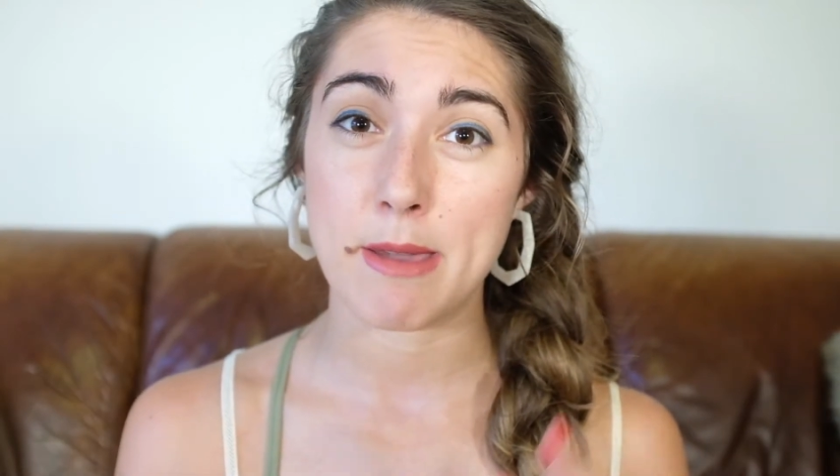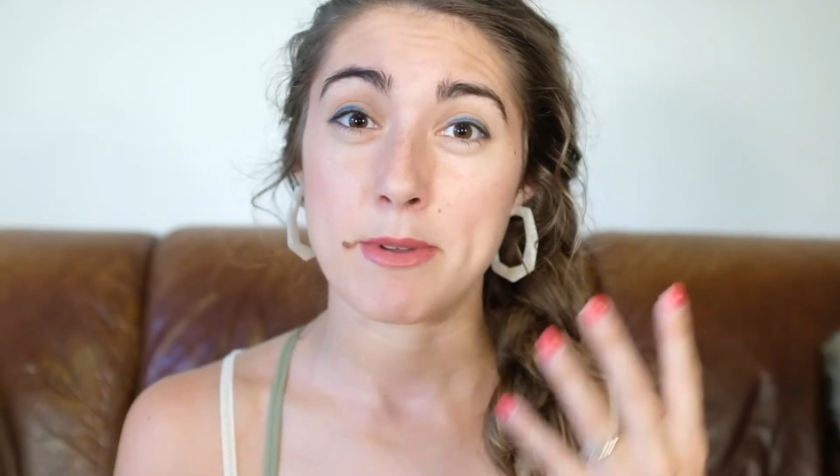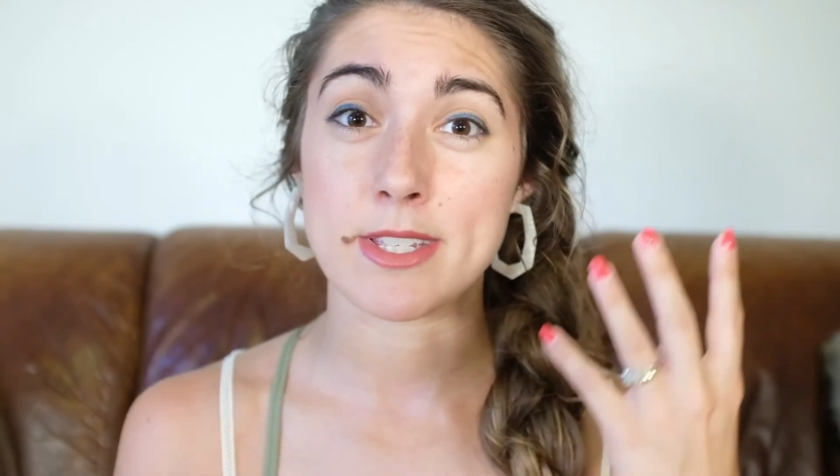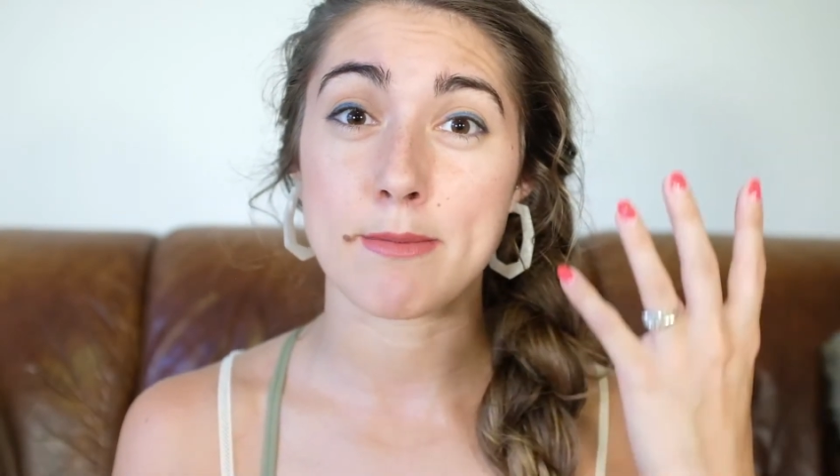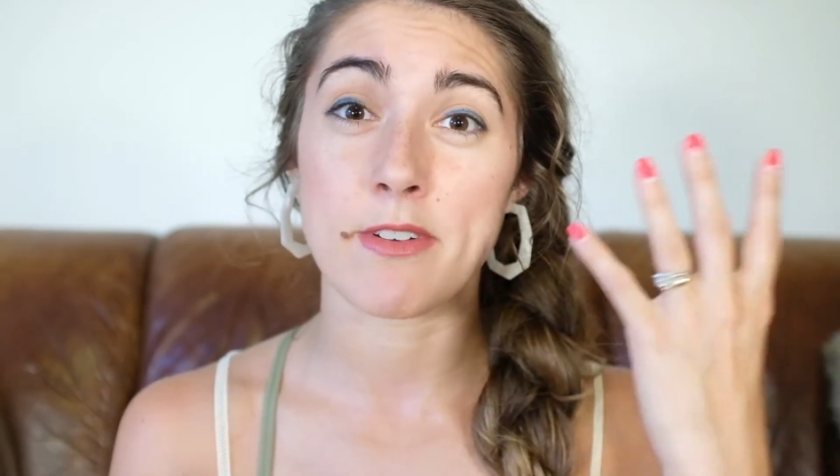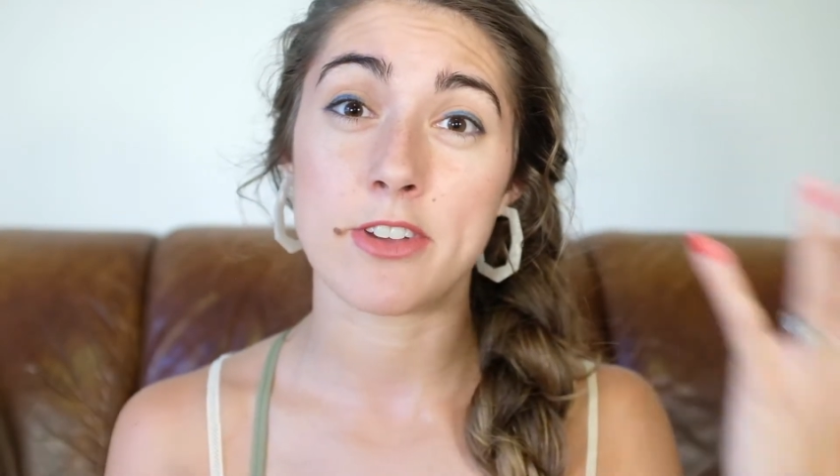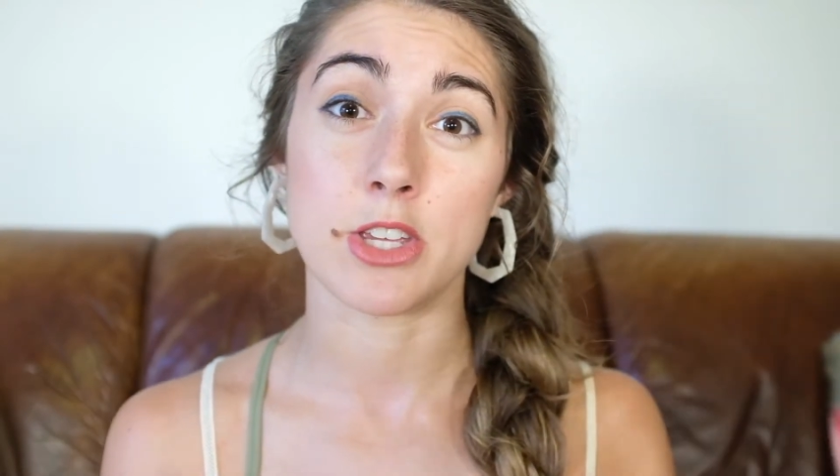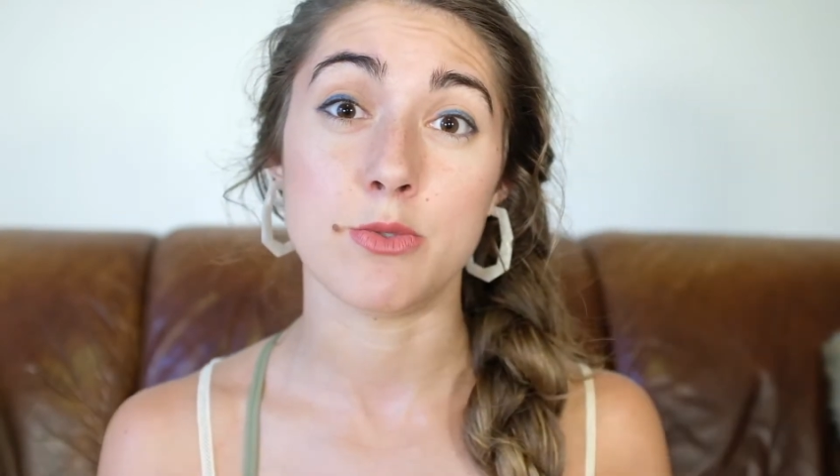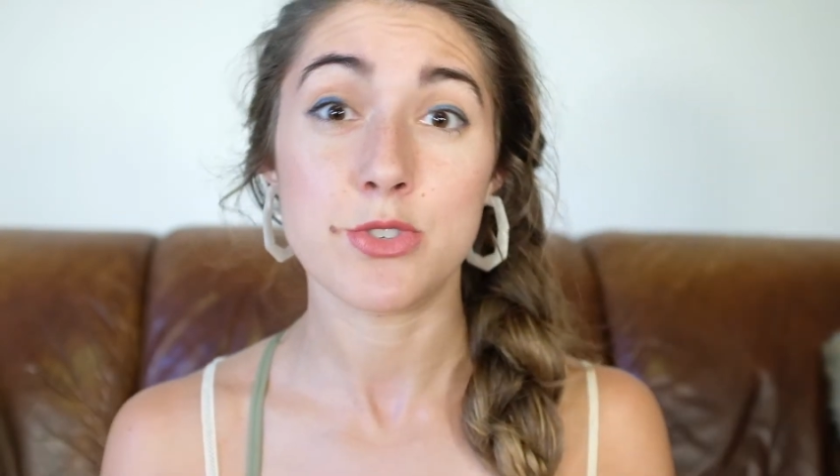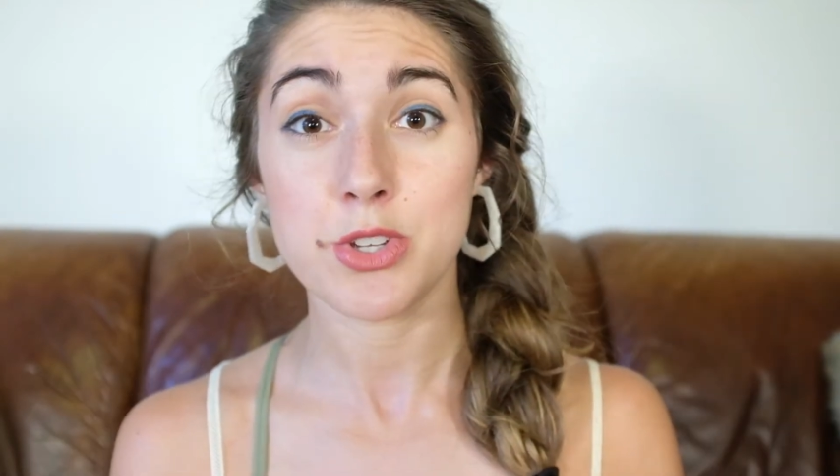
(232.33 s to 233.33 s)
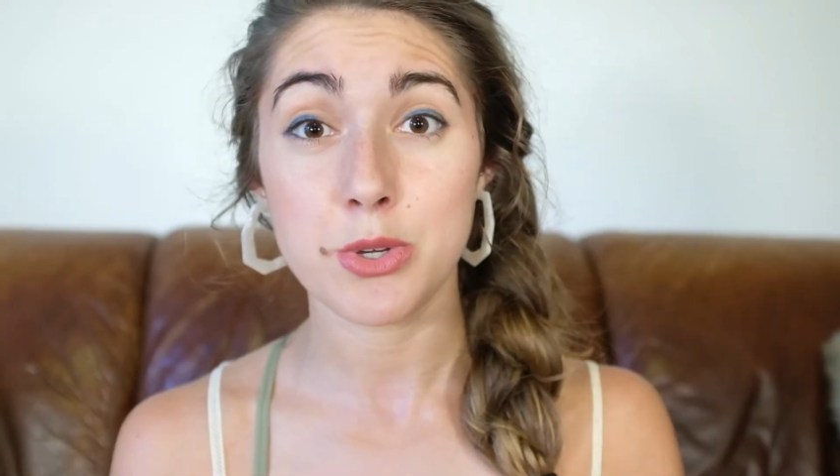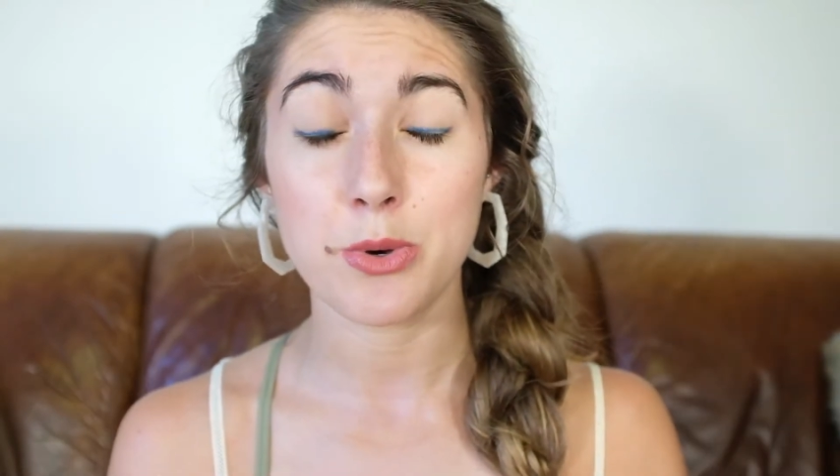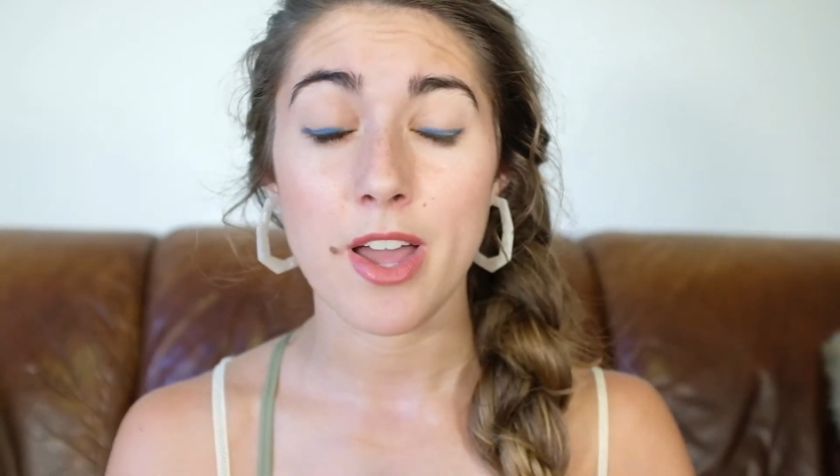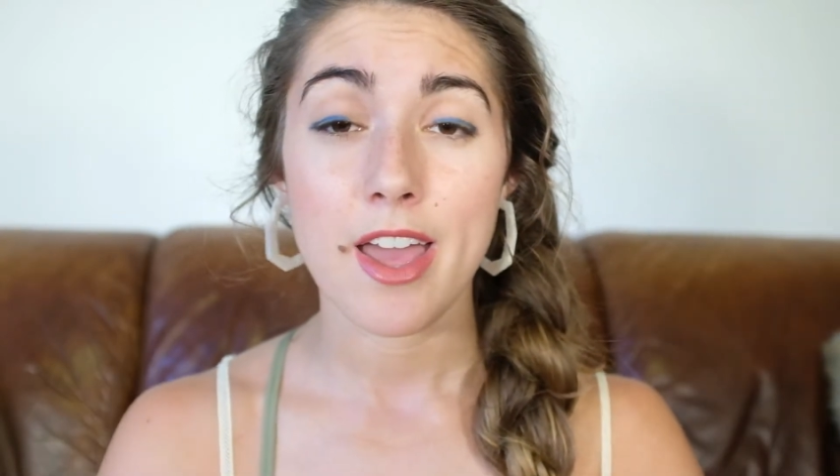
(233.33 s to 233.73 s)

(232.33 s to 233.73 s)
maybe some of it you do.